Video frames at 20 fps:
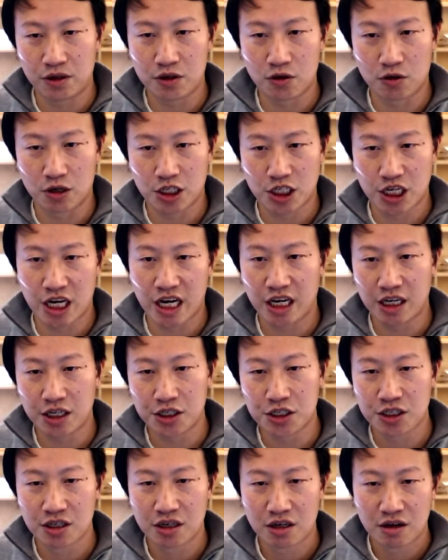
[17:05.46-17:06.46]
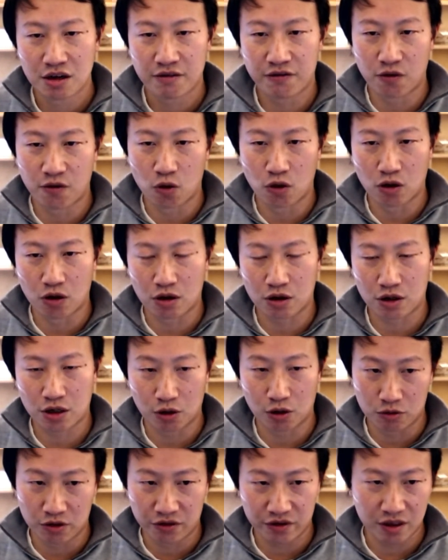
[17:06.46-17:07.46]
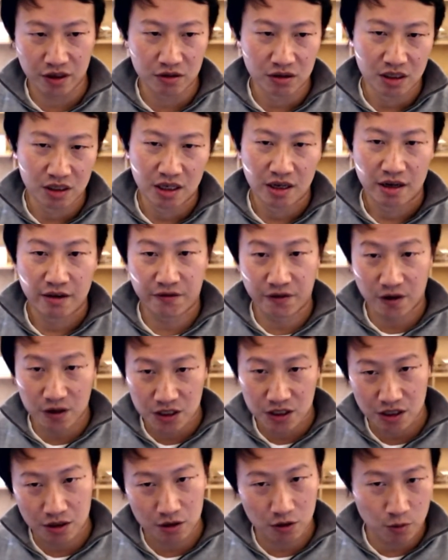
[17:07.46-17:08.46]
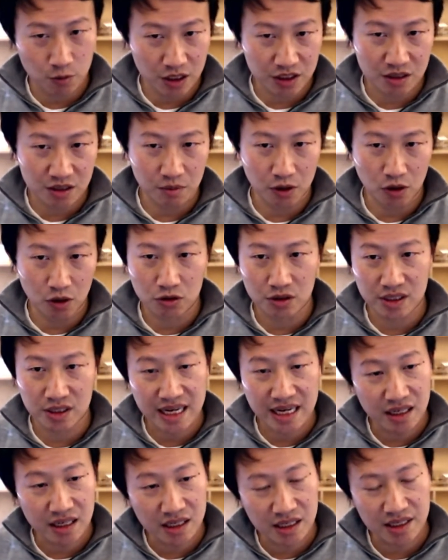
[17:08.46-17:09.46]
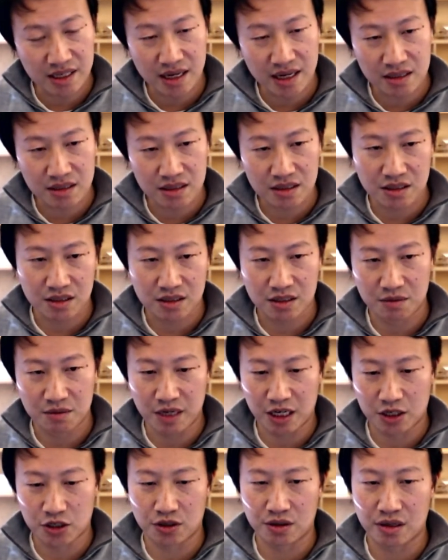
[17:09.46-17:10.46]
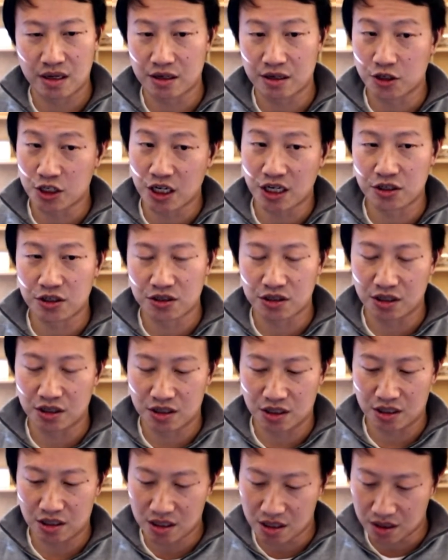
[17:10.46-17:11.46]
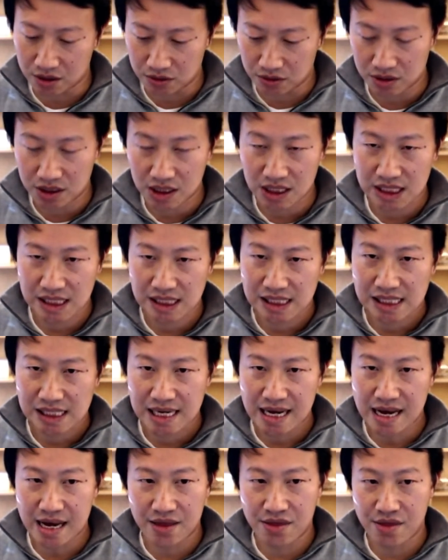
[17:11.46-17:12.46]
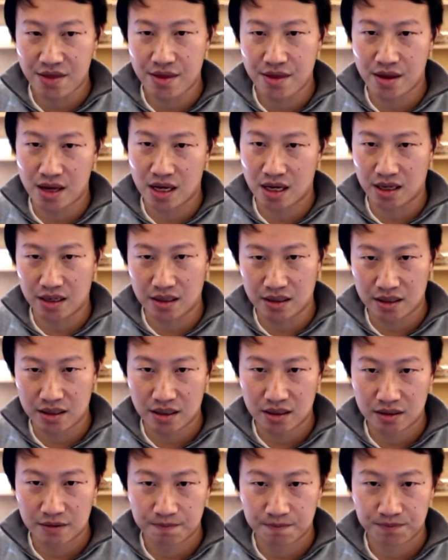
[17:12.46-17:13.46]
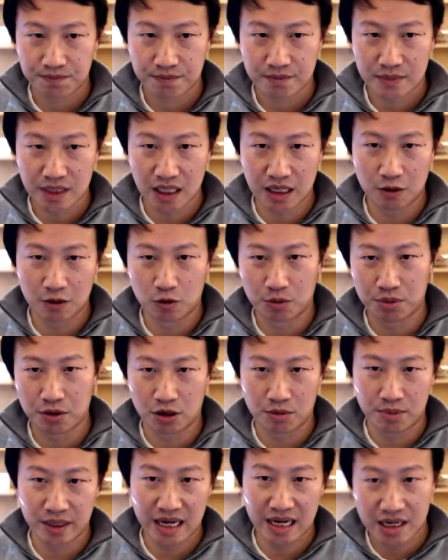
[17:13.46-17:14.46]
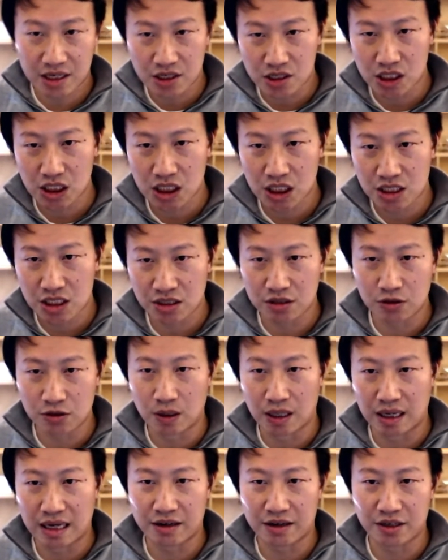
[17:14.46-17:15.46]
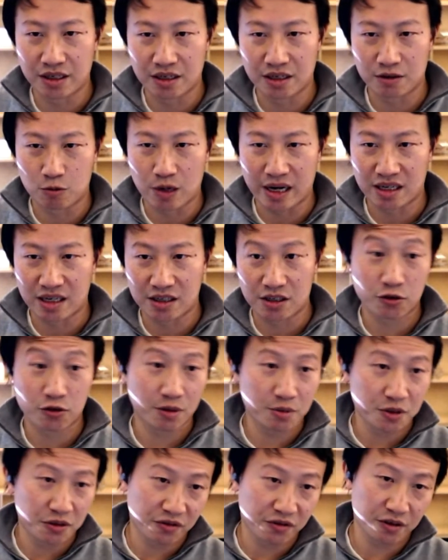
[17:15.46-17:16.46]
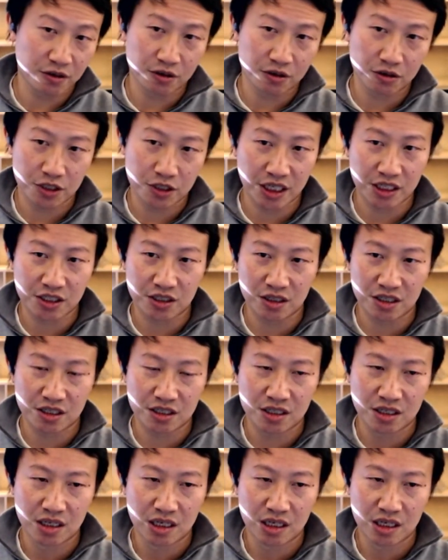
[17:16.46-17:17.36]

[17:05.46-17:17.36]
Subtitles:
your change for code review. First, it will run some local sanity tests to make sure that your change is good to go. And then it will pull up an editor to allow you to write a description for your change list.